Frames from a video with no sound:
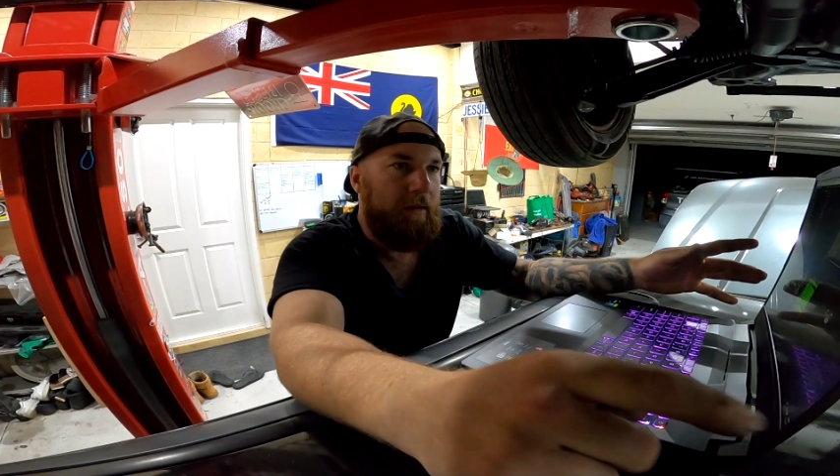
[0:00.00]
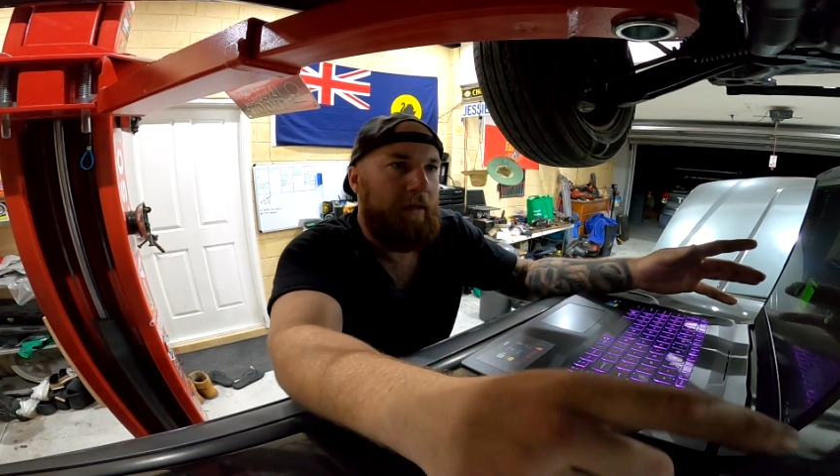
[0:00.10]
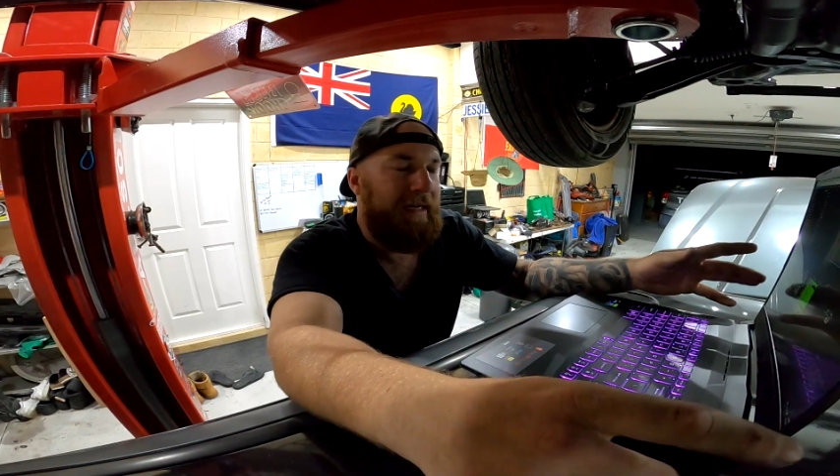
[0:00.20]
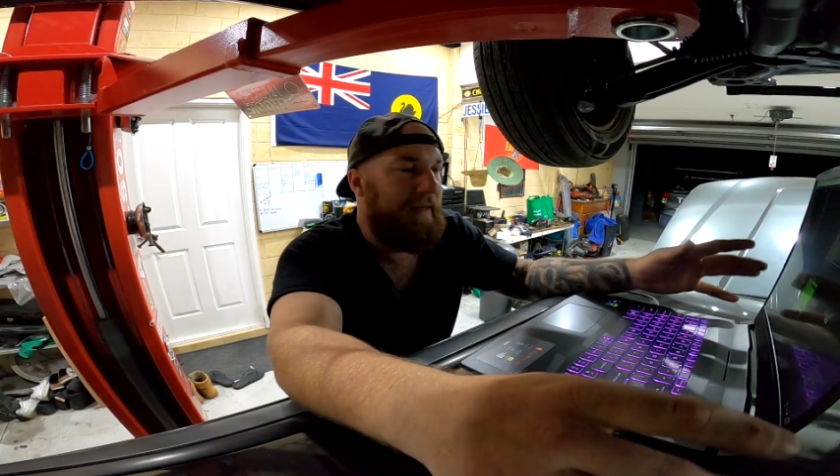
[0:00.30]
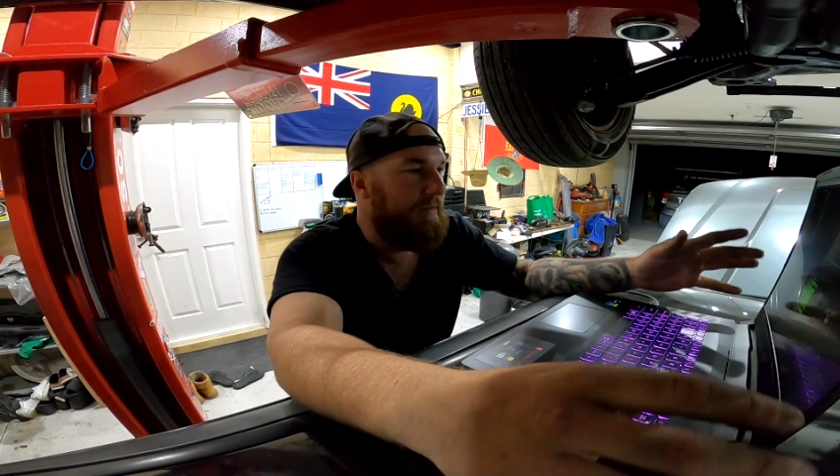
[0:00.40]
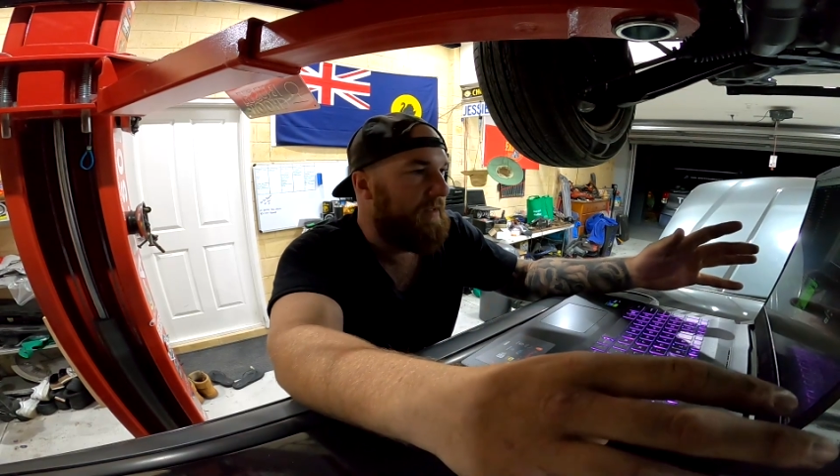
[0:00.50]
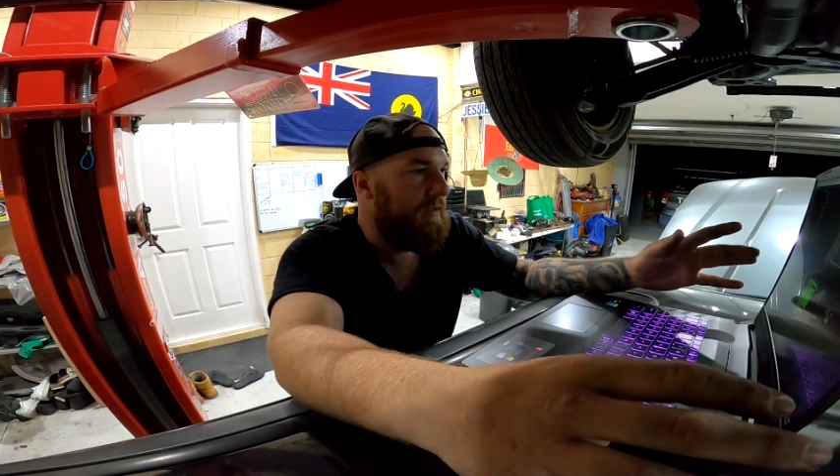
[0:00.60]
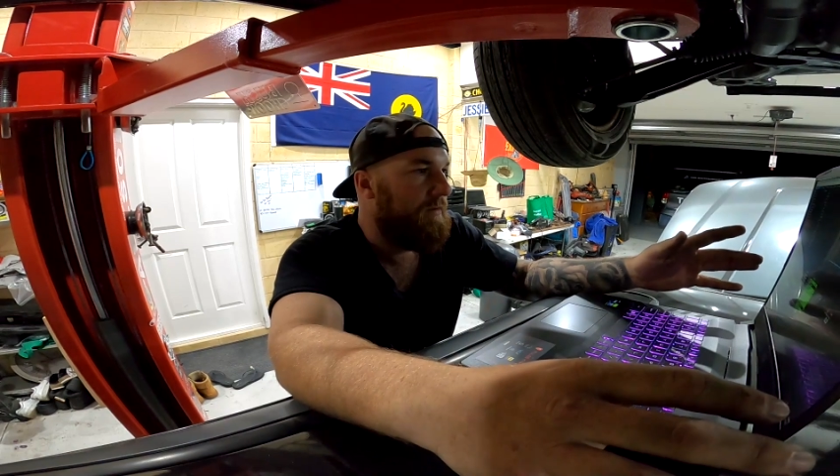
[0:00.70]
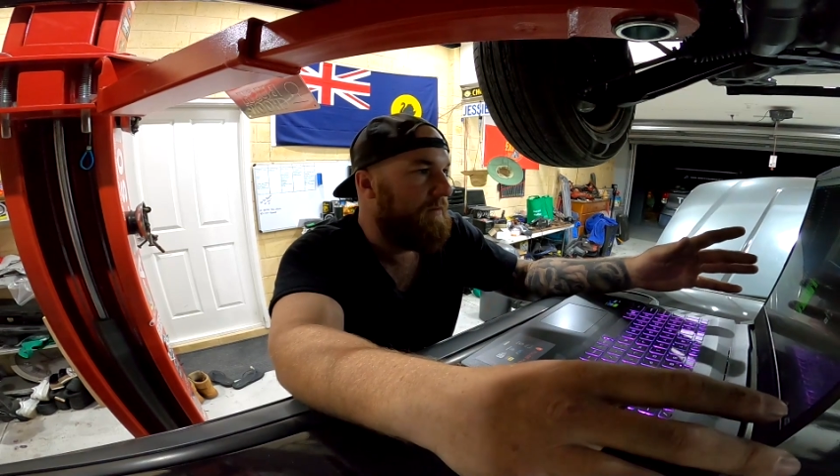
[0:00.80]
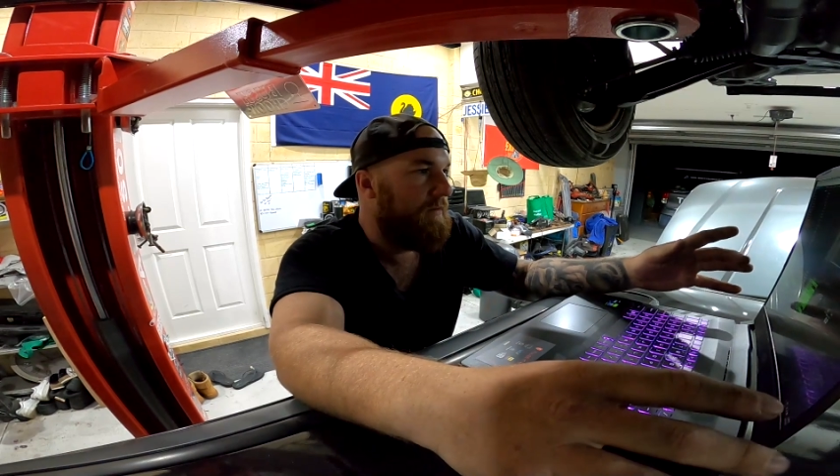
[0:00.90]
I'm
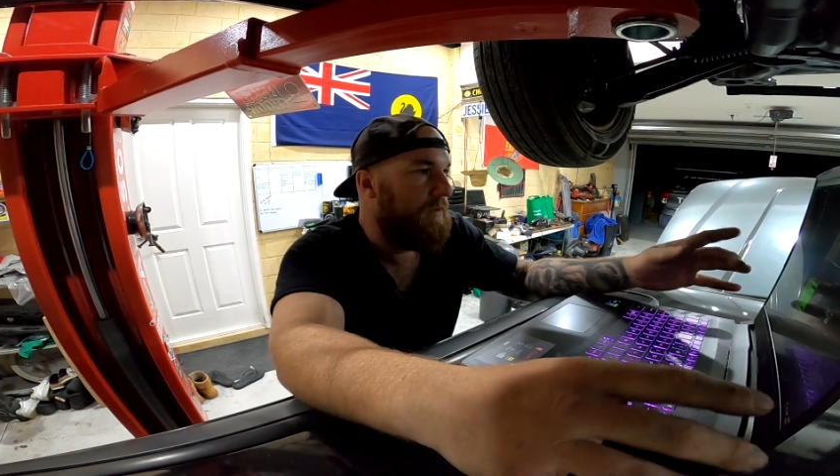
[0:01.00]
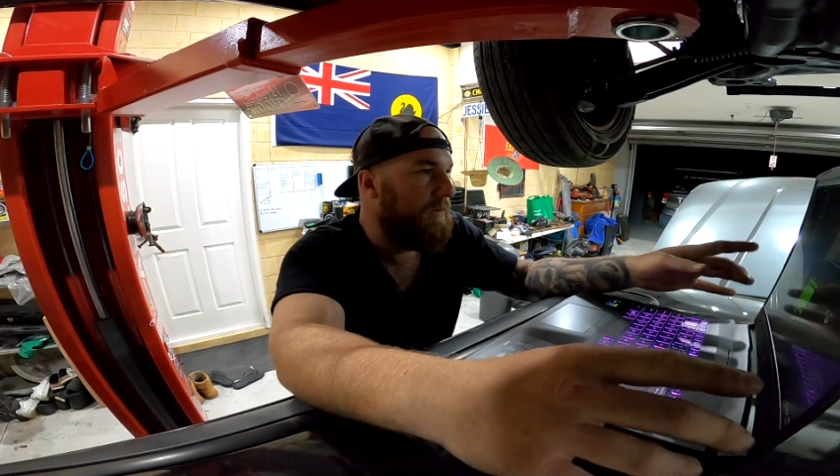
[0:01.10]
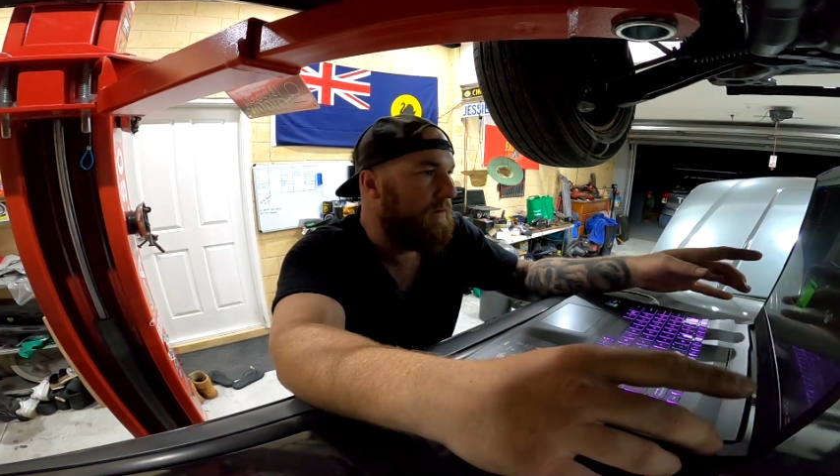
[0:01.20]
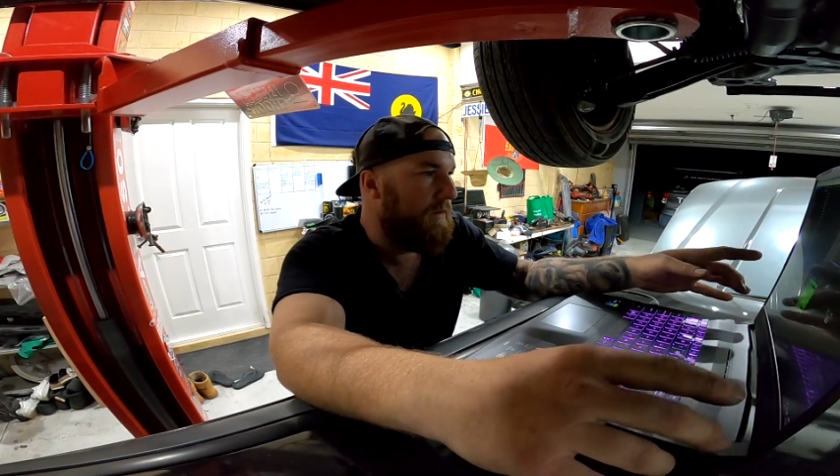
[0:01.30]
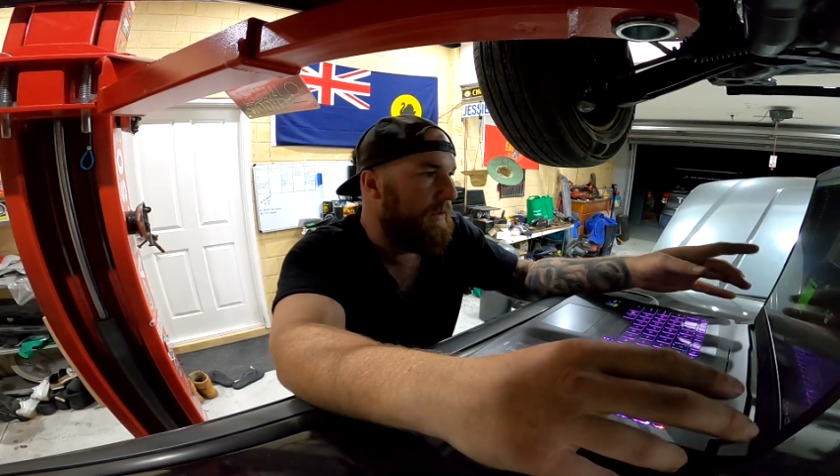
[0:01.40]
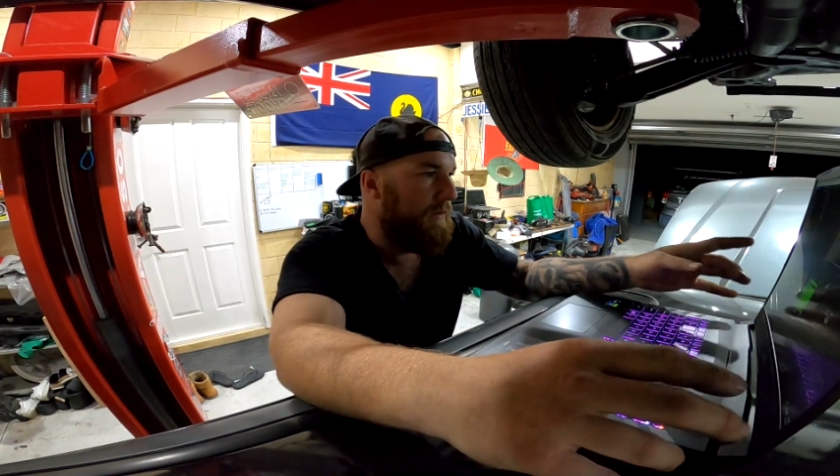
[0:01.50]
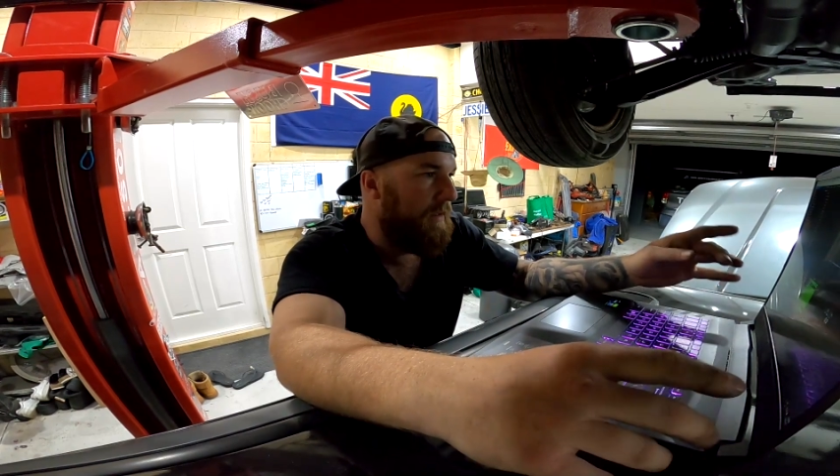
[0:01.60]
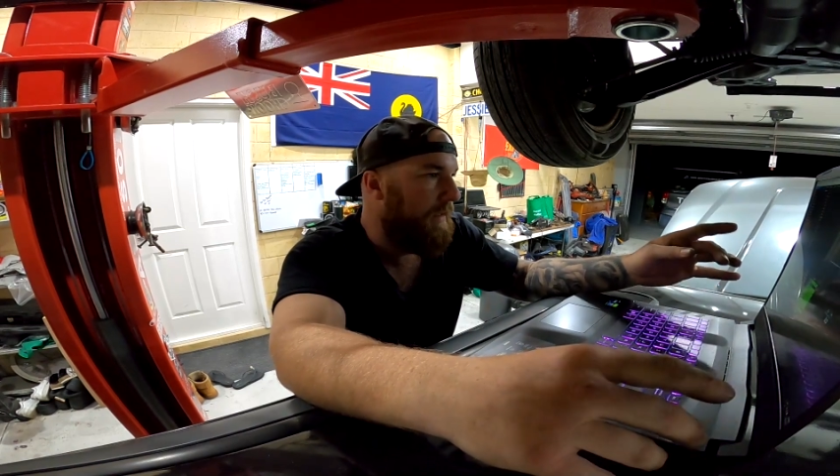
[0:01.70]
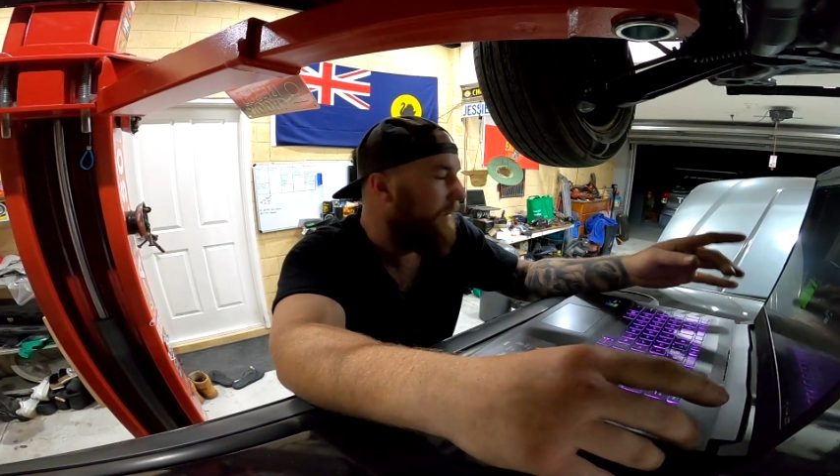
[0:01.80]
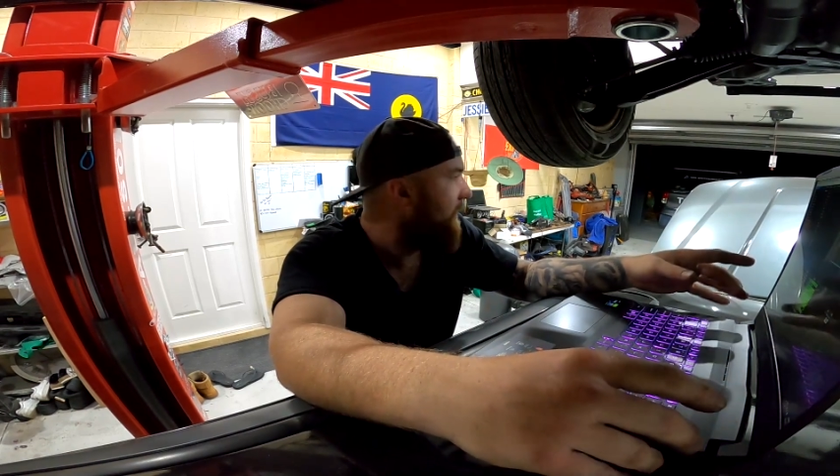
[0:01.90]
gonna call it a
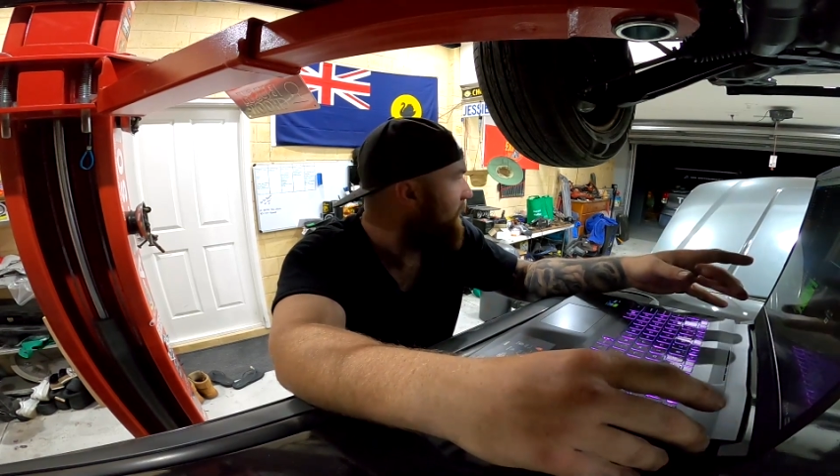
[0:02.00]
night here.